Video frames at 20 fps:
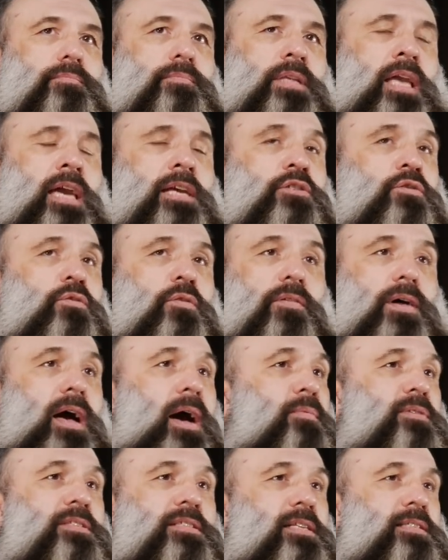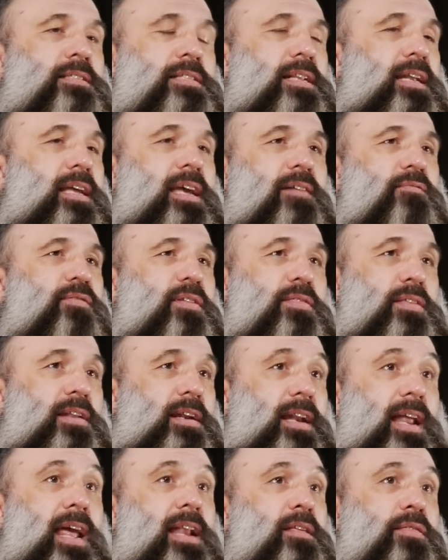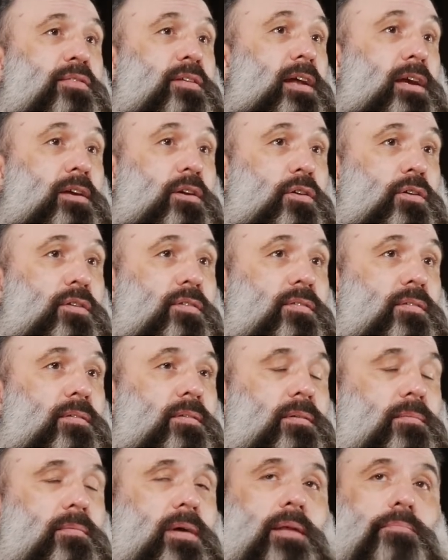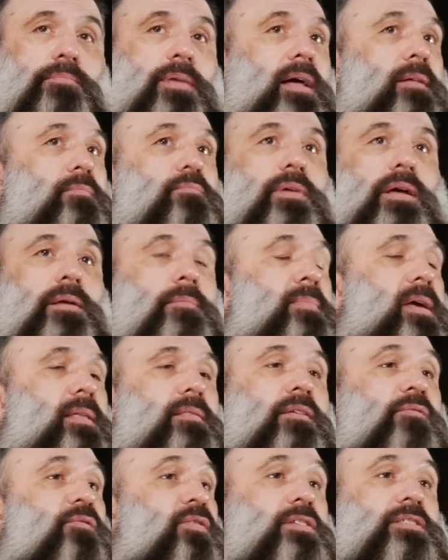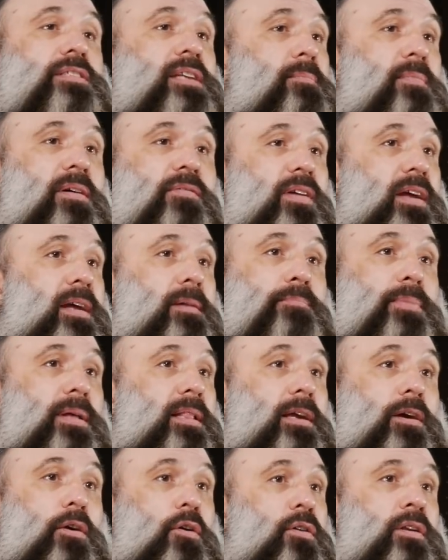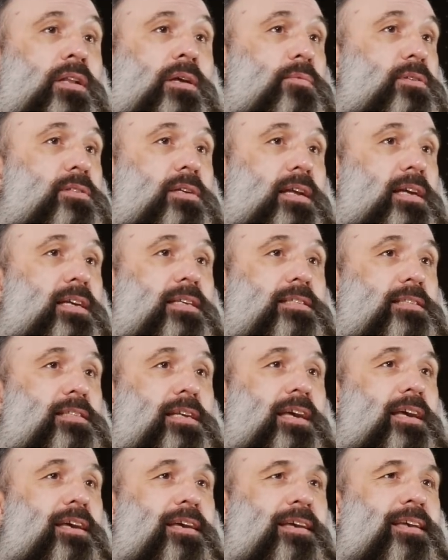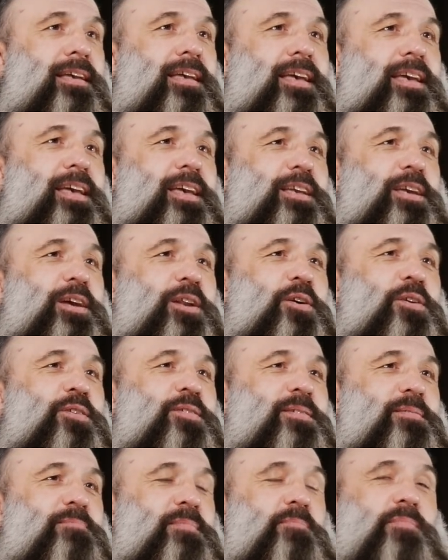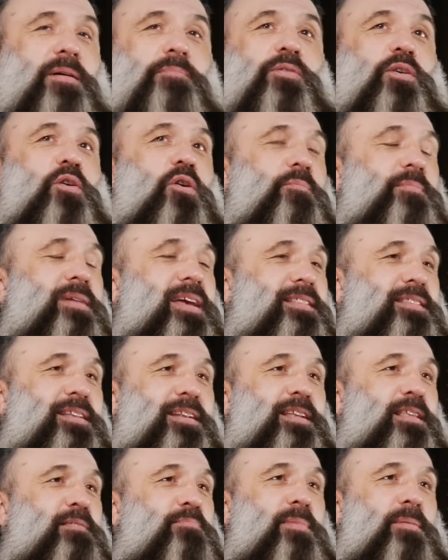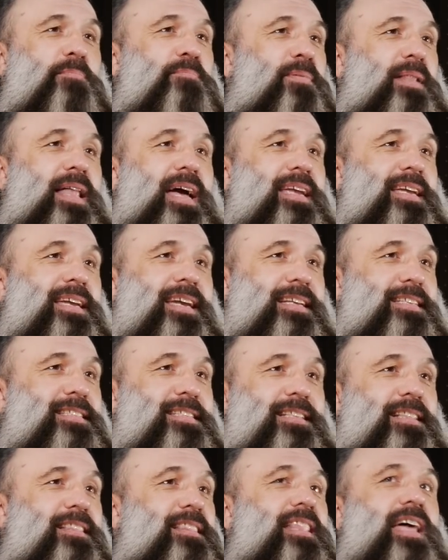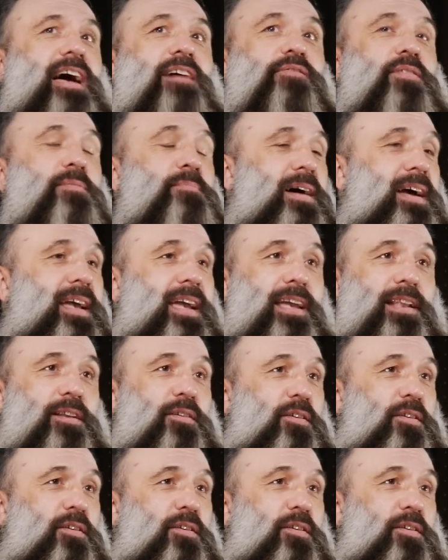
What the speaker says: Yeah, so I was listening to everything and anything I could. The first time I ever heard Billy Connolly was on a cassette. You know, my mum caught me underneath my blankets, laughing my head